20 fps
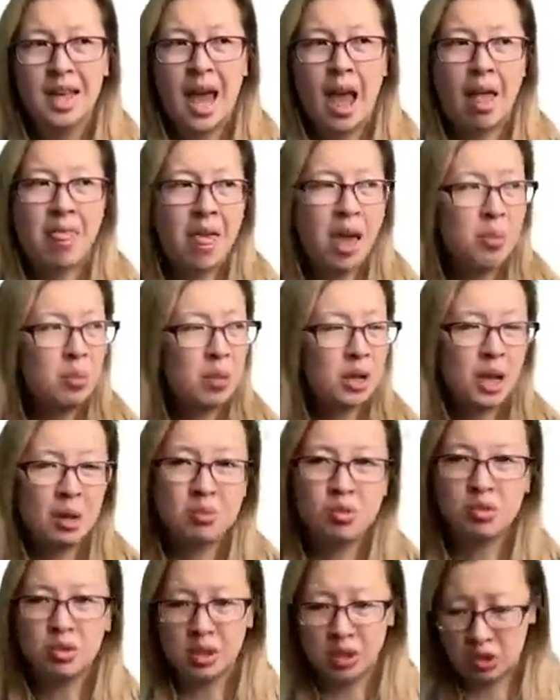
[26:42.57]
And that
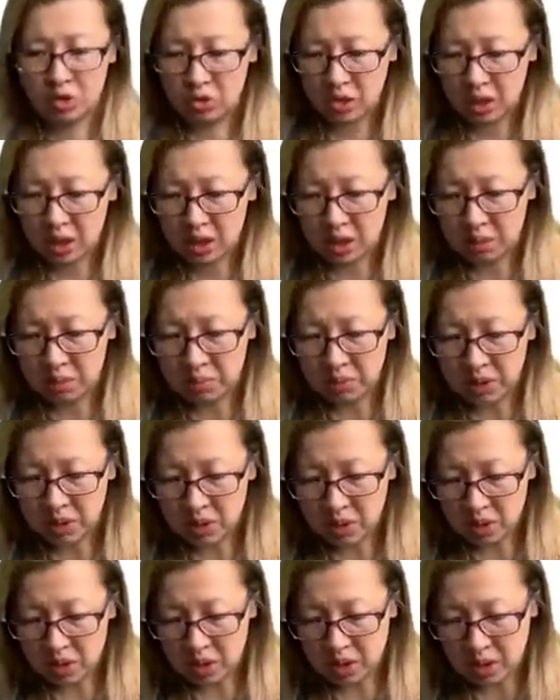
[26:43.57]
becomes really tricky
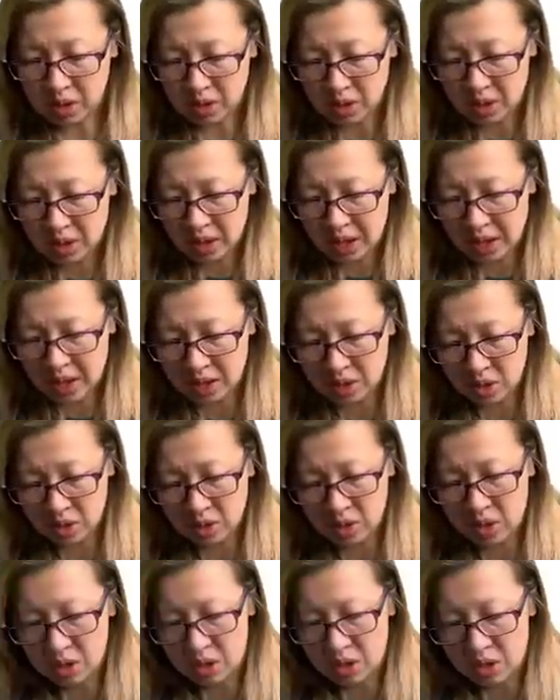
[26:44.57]
because as
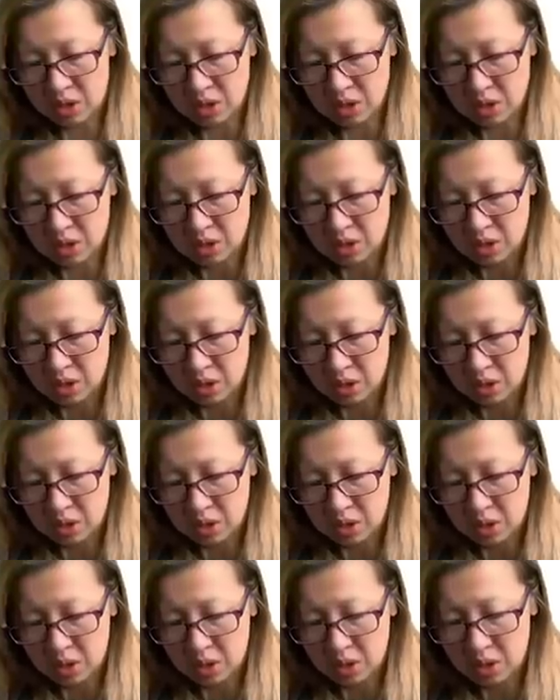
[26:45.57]
auditors,
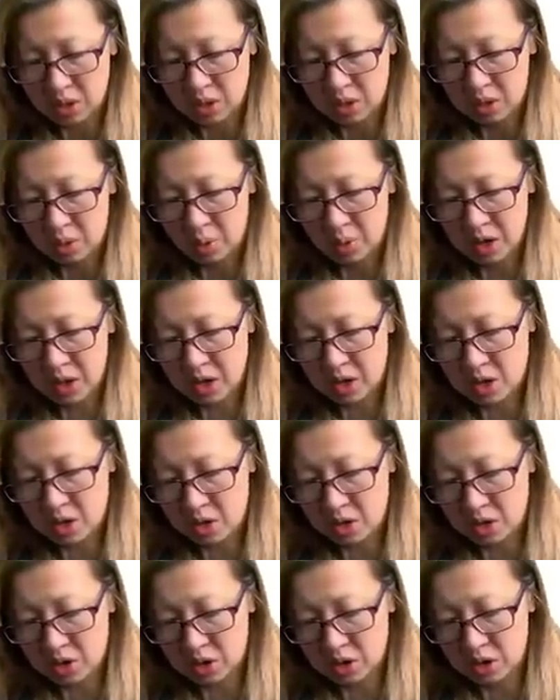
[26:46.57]
we are
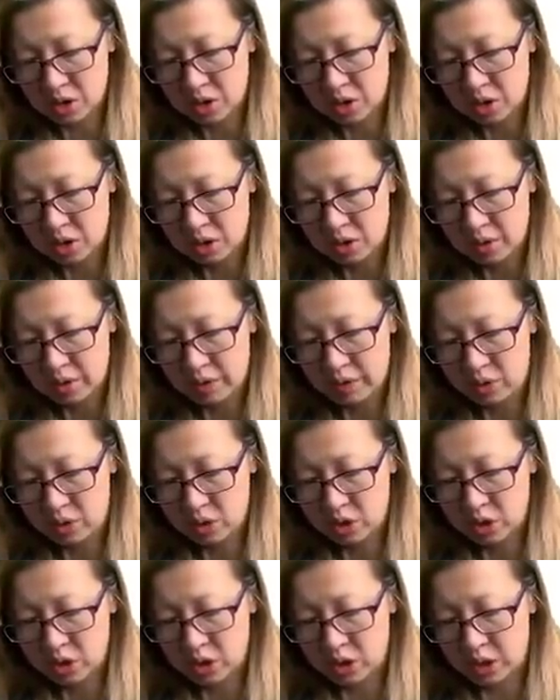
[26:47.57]
not
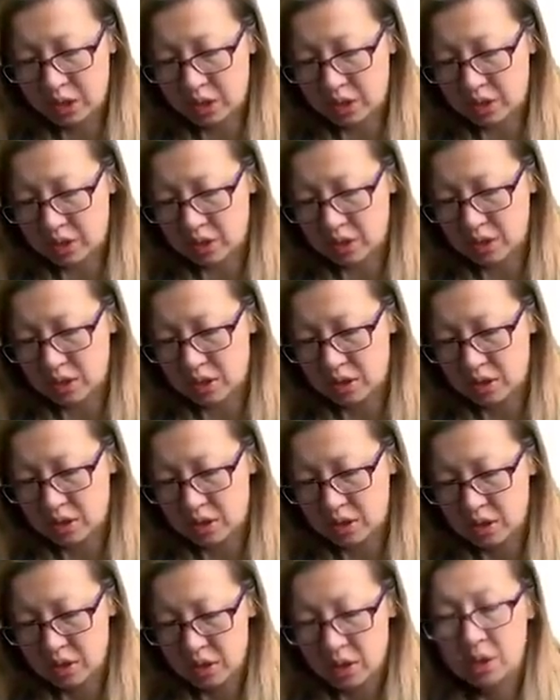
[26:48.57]
fortune tellers.
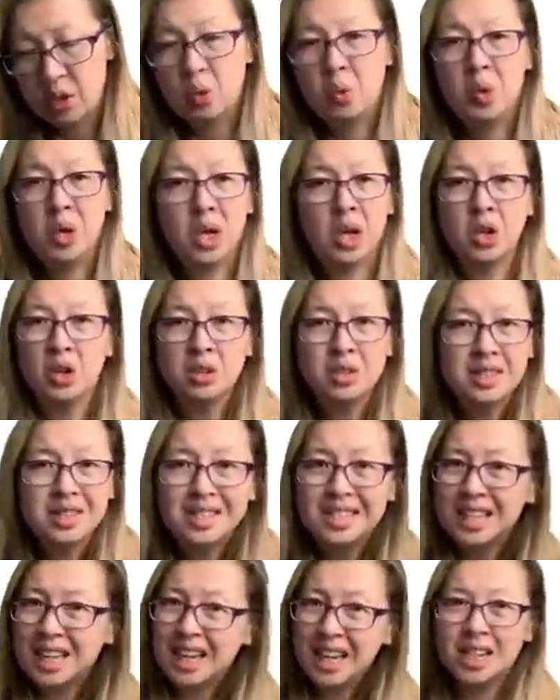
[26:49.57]
We cannot
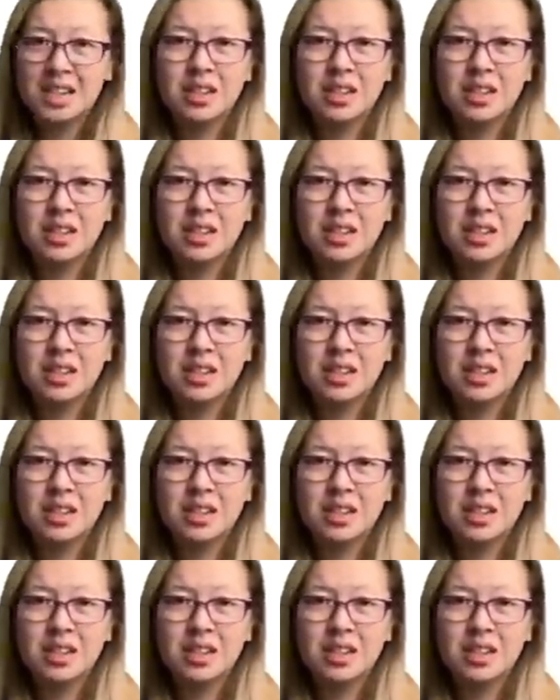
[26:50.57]
see